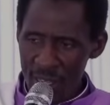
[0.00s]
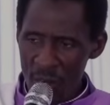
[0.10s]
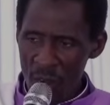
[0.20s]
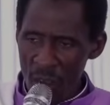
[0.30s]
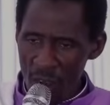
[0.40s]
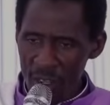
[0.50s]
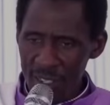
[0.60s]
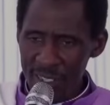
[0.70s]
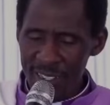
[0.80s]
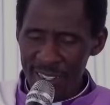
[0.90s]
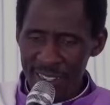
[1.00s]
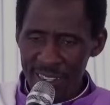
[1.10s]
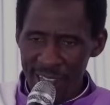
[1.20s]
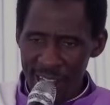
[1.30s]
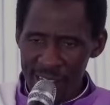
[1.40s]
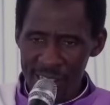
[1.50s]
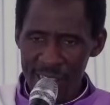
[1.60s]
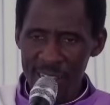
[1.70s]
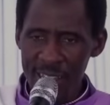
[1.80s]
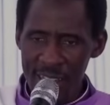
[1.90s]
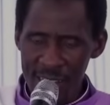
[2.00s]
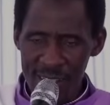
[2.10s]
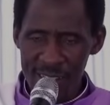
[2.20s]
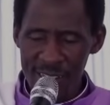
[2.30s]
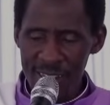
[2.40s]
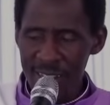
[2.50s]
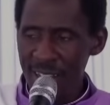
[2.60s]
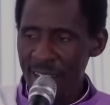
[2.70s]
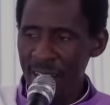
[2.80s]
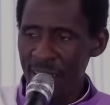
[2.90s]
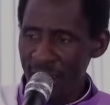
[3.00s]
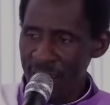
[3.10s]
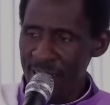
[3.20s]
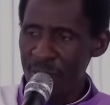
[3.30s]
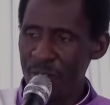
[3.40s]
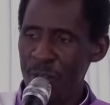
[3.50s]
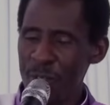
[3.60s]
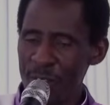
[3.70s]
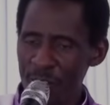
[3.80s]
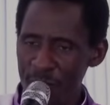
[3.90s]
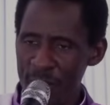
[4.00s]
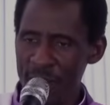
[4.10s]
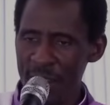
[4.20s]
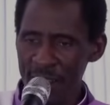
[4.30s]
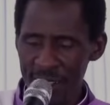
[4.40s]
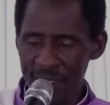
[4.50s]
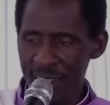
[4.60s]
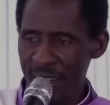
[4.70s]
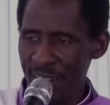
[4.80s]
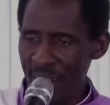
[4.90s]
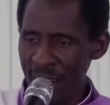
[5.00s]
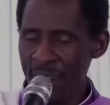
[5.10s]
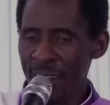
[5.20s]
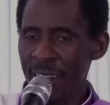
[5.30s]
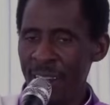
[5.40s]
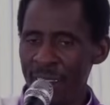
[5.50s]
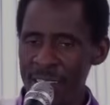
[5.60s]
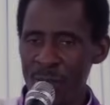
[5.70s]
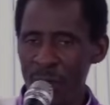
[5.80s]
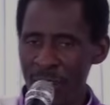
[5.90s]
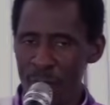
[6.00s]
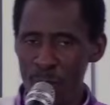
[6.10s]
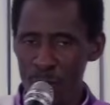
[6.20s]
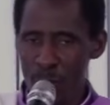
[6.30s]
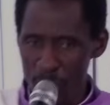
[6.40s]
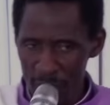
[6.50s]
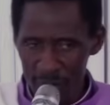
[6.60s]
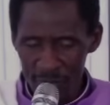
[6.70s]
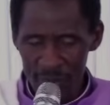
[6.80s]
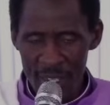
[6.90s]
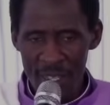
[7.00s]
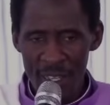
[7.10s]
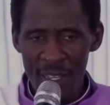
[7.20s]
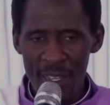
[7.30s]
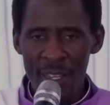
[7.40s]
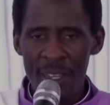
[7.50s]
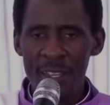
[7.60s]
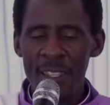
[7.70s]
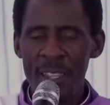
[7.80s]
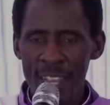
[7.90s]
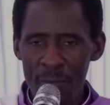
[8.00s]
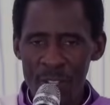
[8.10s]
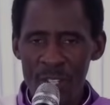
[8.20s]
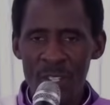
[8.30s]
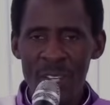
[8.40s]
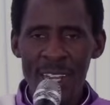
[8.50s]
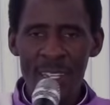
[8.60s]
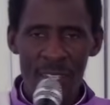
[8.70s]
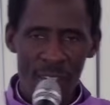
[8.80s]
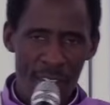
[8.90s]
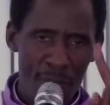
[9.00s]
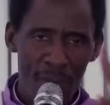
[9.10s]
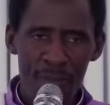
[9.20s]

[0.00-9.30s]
God has a case against Joseph Biden and against William Ruto. They'll be struck the same.